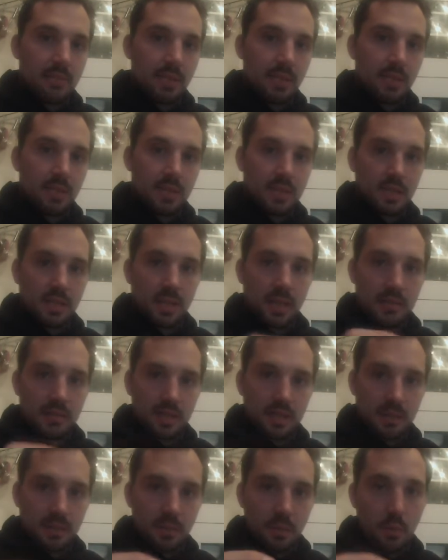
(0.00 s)
because that
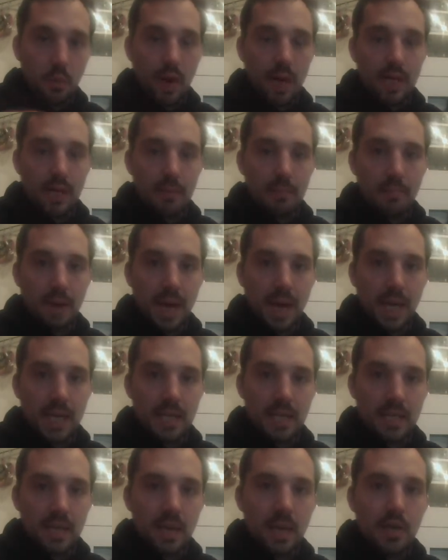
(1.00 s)
gives them a wider
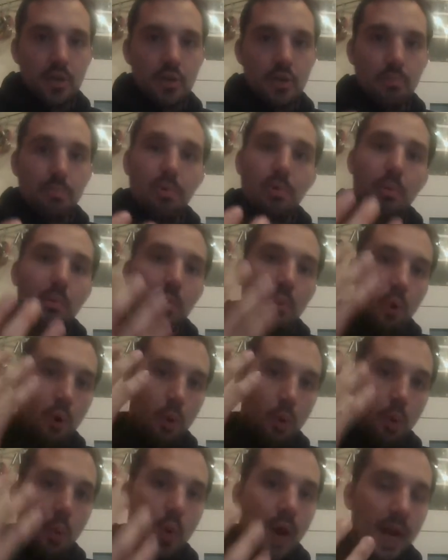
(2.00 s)
base to put
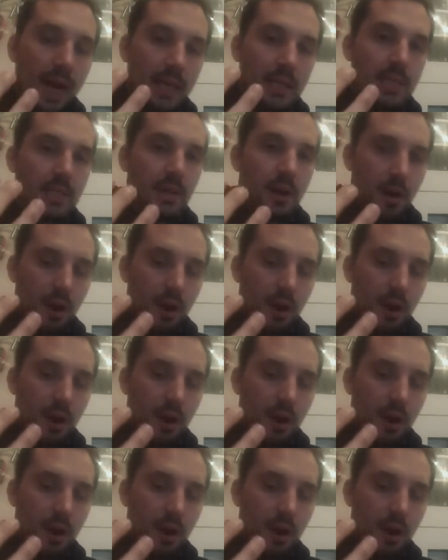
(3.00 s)
more weight